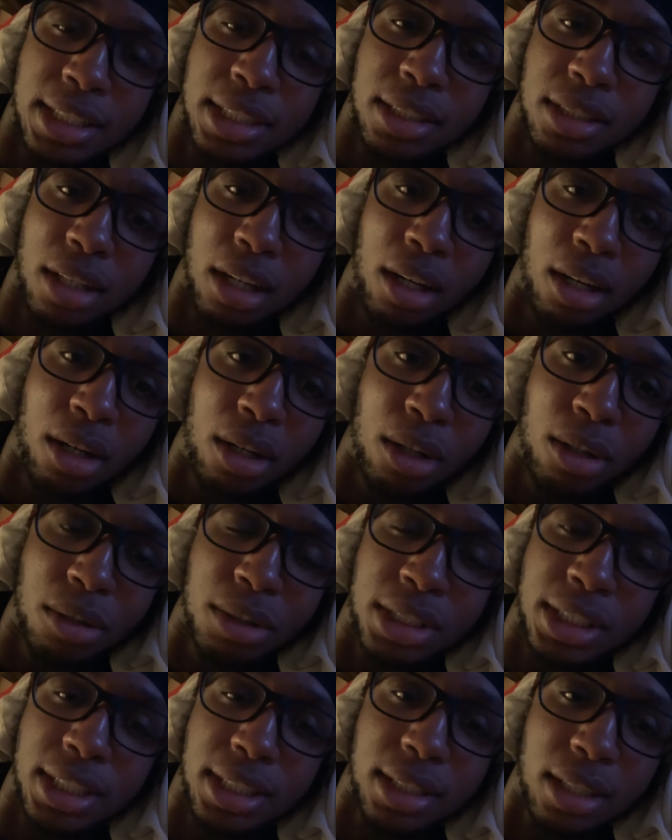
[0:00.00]
just all
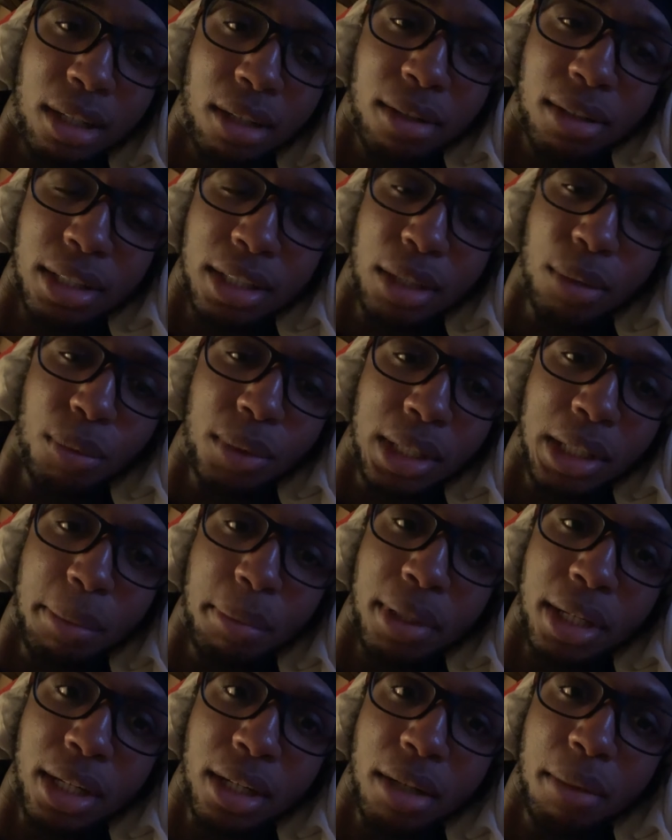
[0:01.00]
shit talking and witty
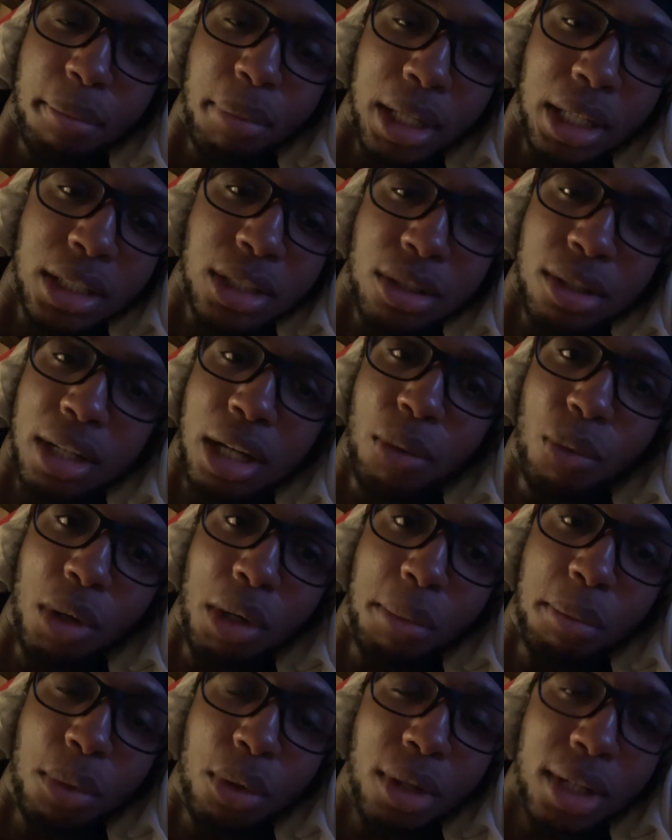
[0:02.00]
banter, and I
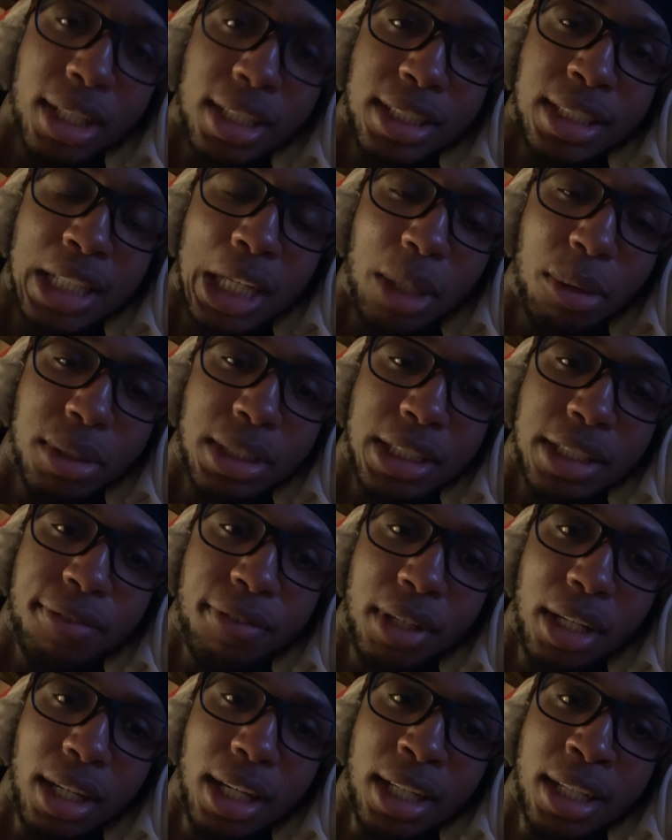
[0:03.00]
want more because now it's just
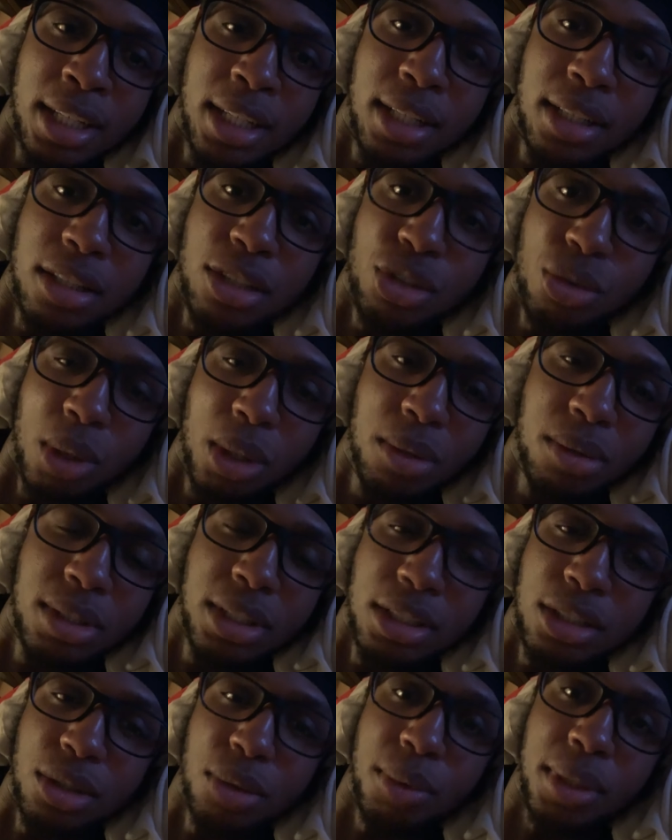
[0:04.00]
feeling like another Dro
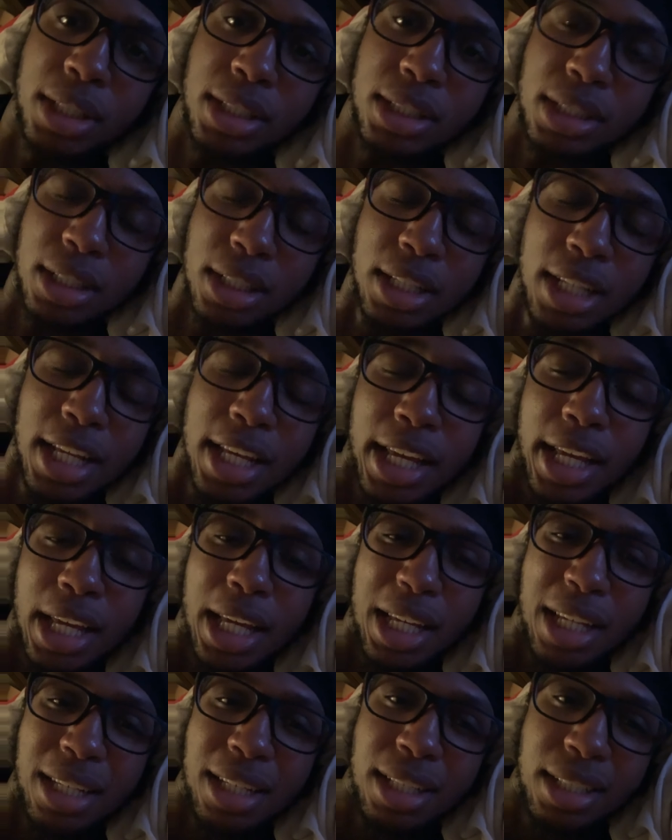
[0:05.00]
situation.
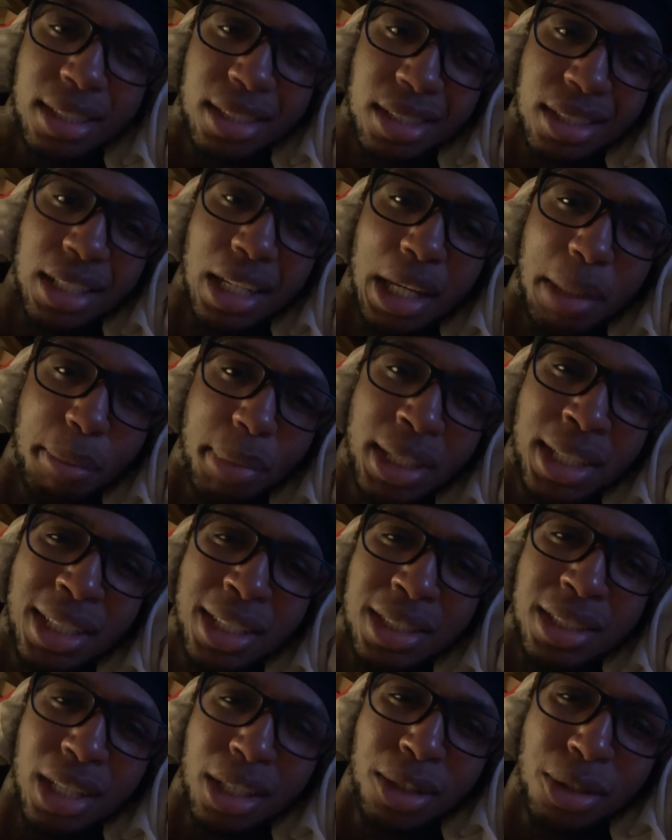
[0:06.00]
And Issa's like,
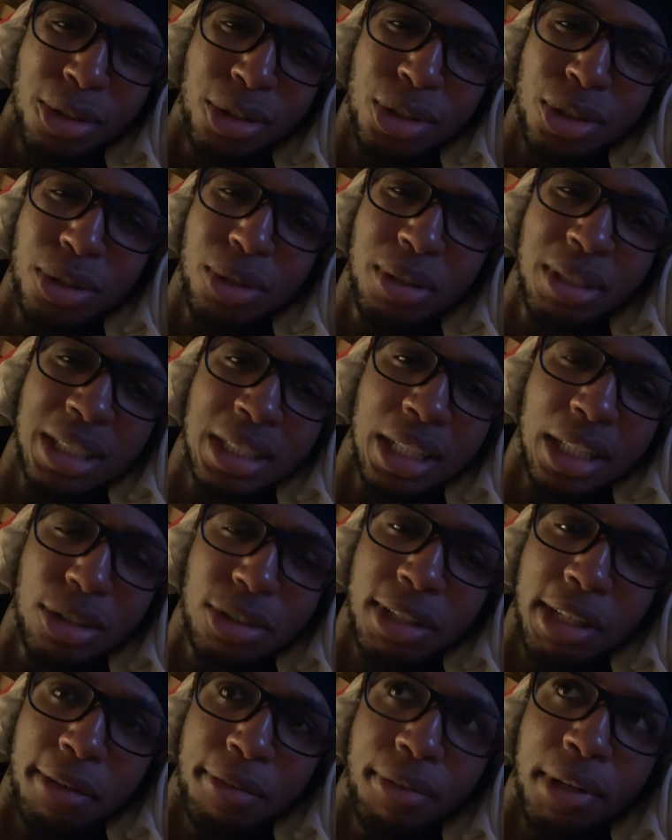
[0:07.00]
bitch, are you sure you're just not
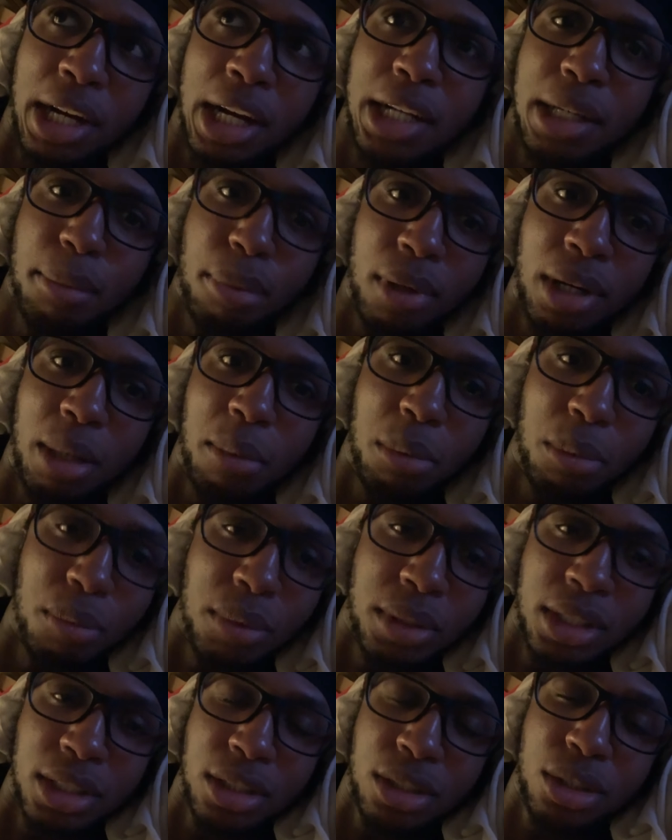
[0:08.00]
trying to find a problem
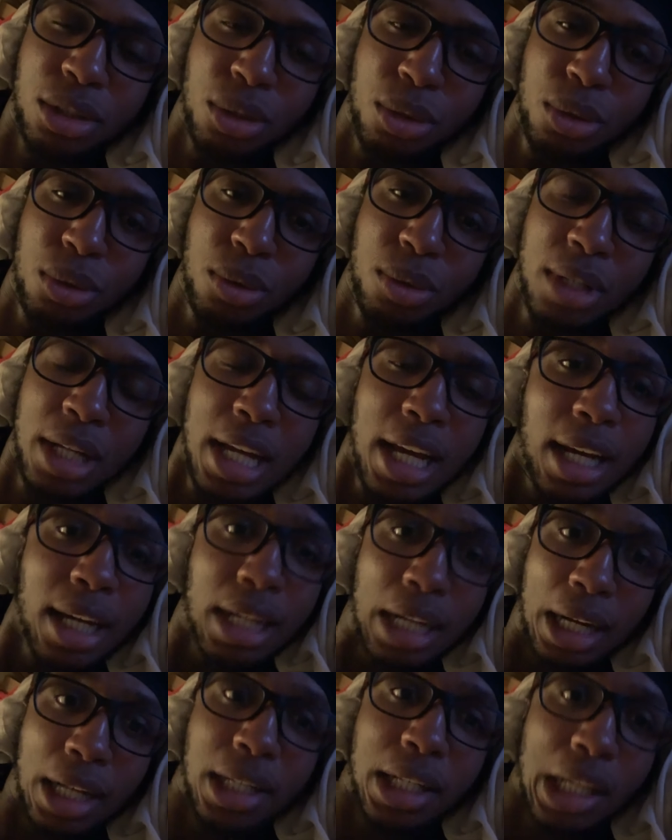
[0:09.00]
with this dude?
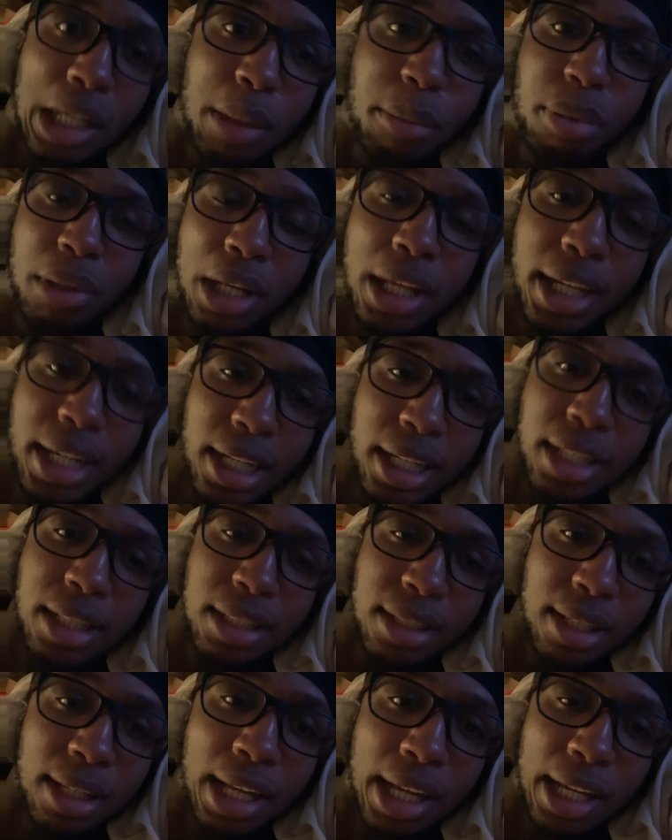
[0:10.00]
Kind of
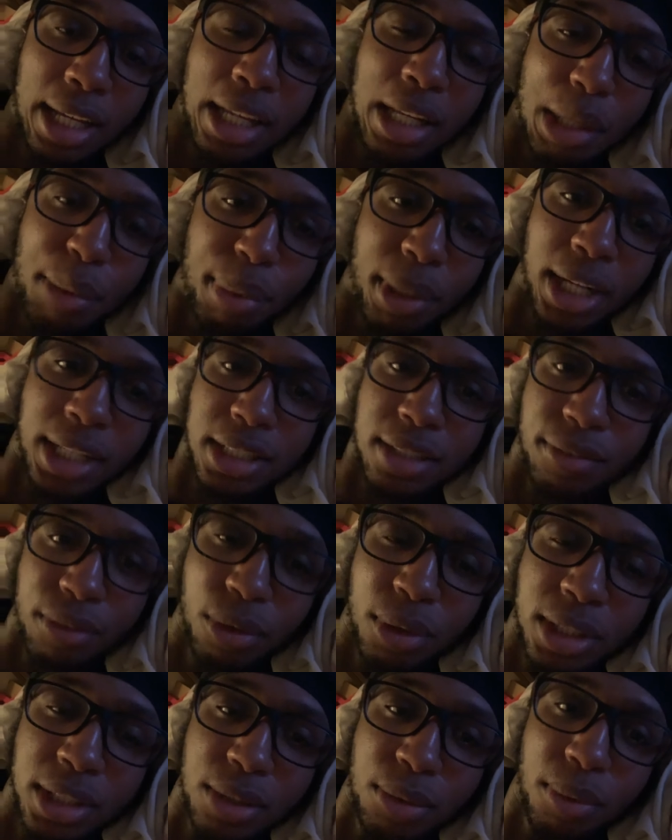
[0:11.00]
implying, like, in a passive
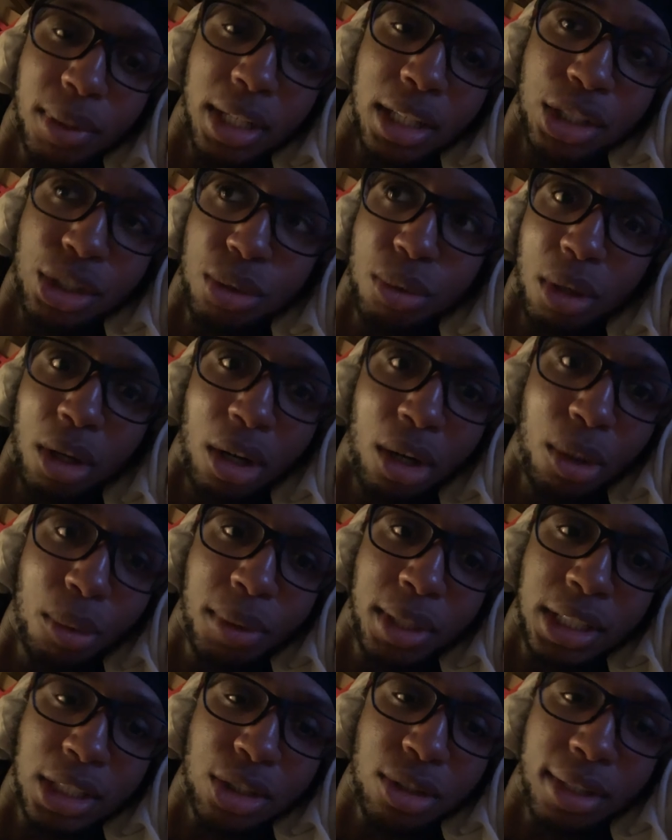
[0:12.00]
aggressive way that you
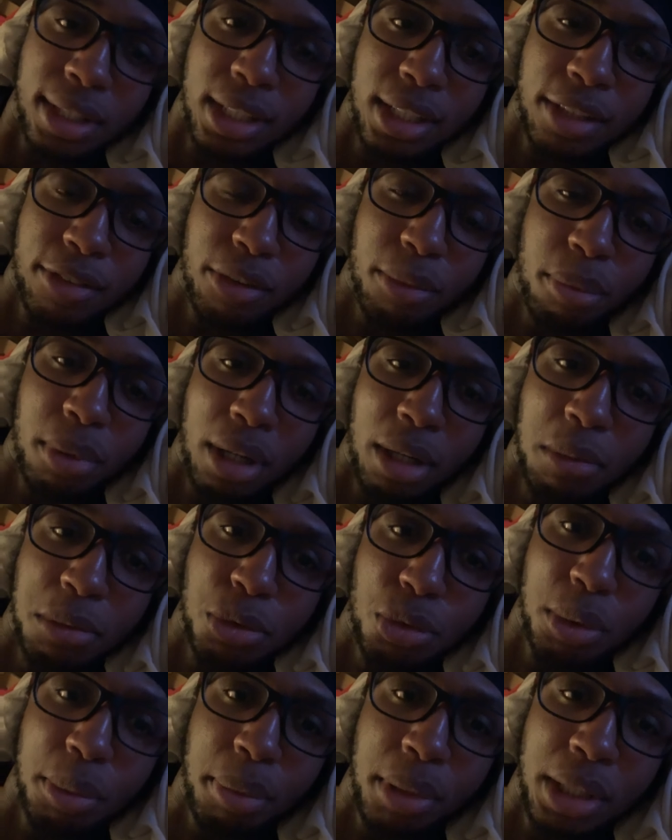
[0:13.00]
always trying to look for problems
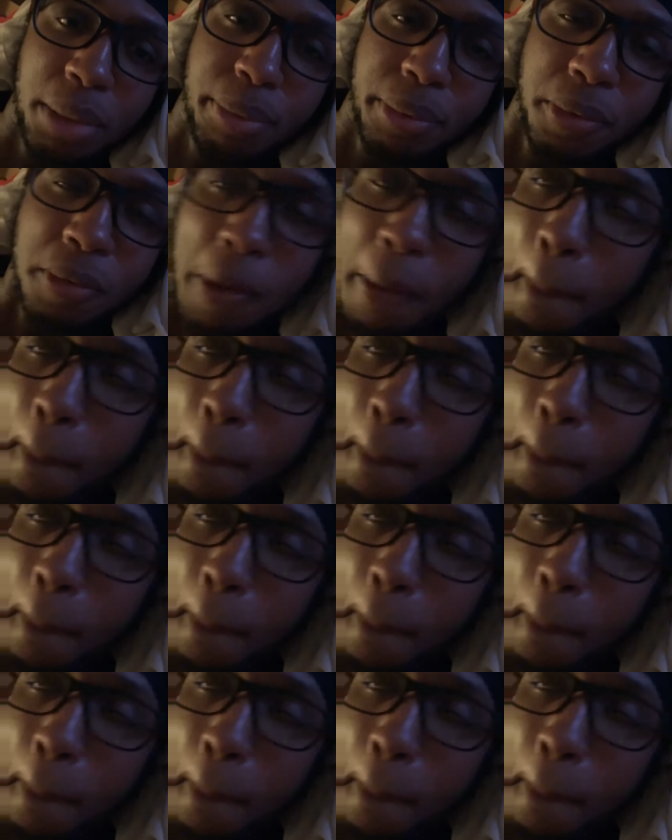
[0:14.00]
with people.